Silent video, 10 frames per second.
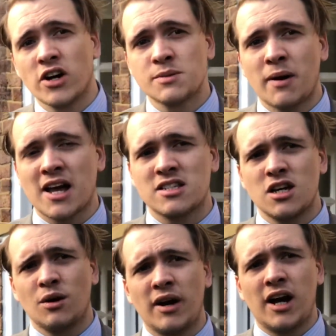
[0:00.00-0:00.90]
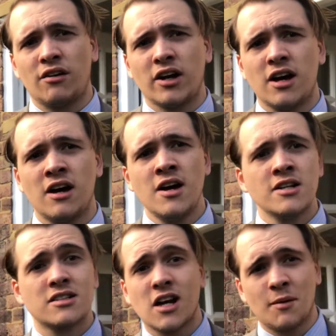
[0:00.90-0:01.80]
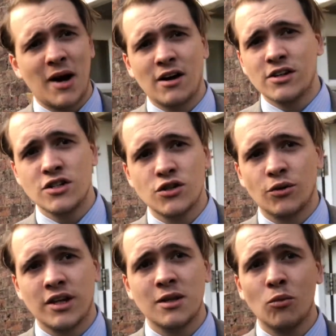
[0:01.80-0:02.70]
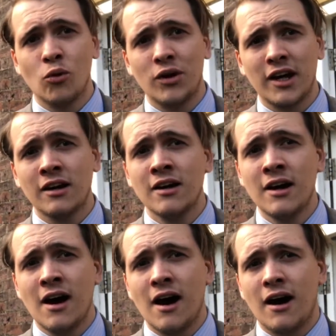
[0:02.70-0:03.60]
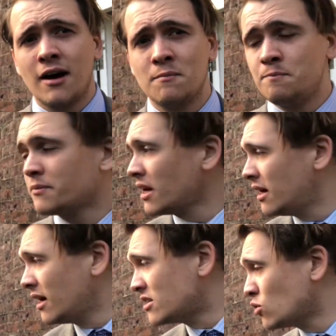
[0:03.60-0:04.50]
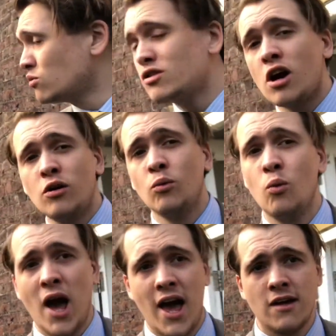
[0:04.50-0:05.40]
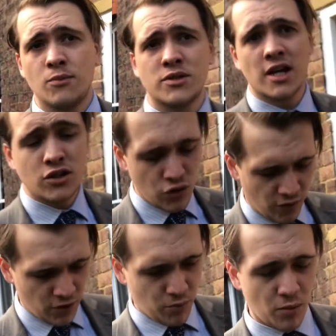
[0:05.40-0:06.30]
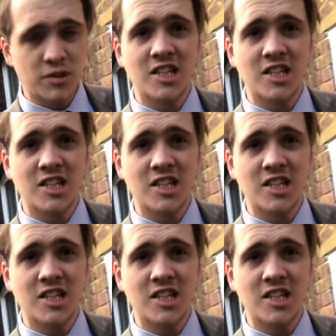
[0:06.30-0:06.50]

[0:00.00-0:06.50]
patio area to come out and enjoy in the morning. it's also where the potential for the property